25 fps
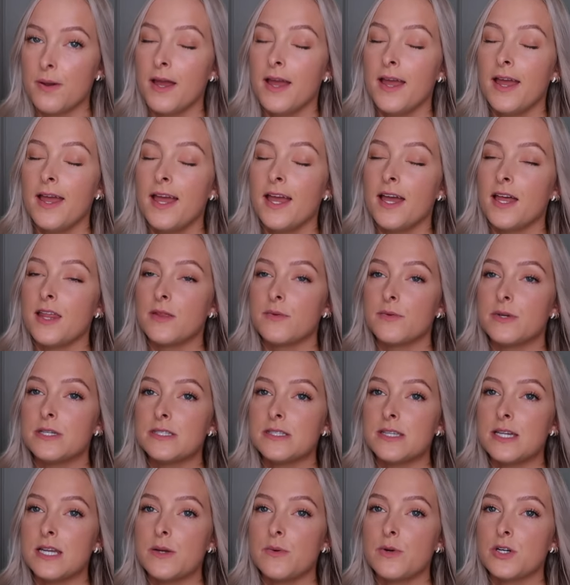And the
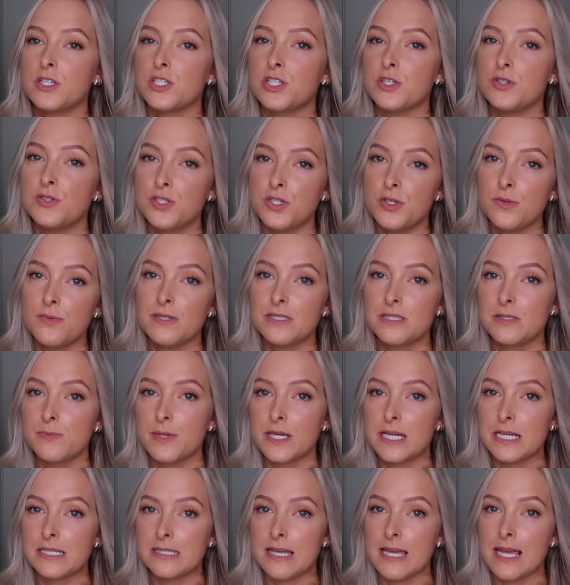reason that I watch YouTube is
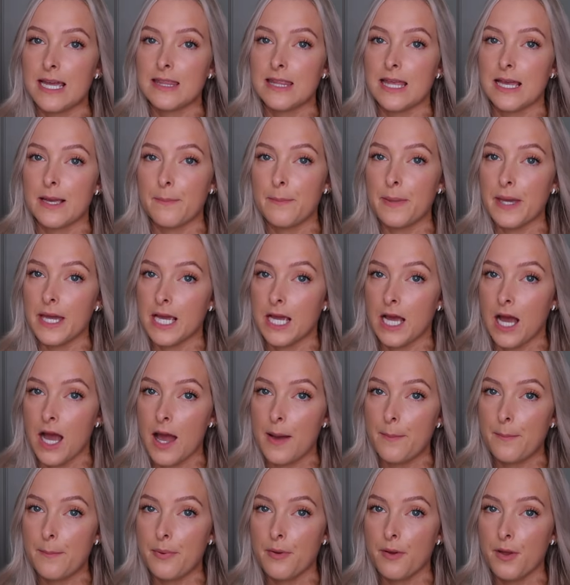because I can like pick
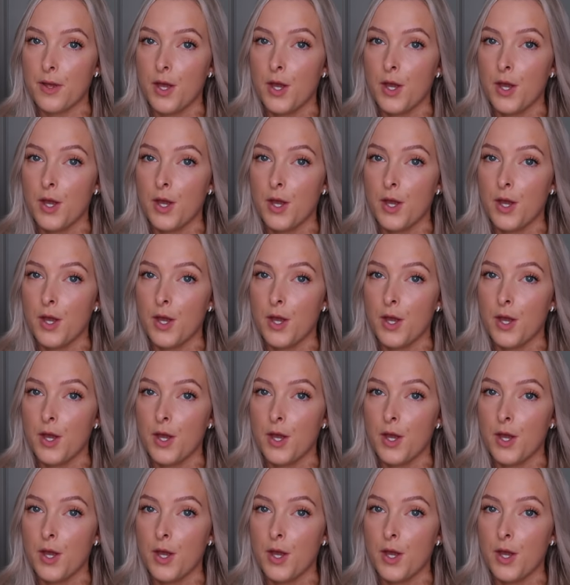up